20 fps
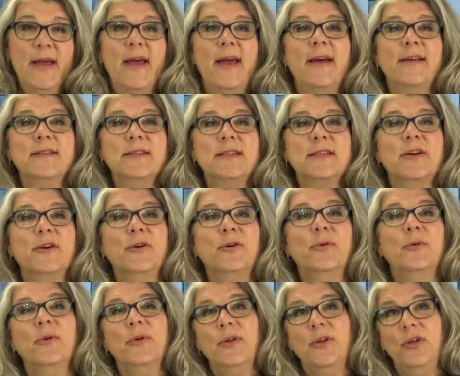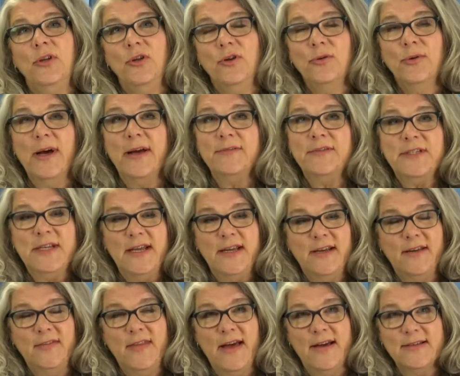And so you have
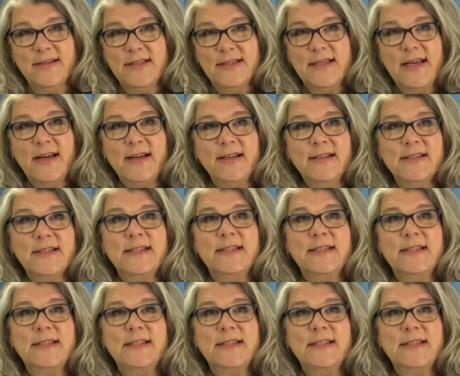taken that second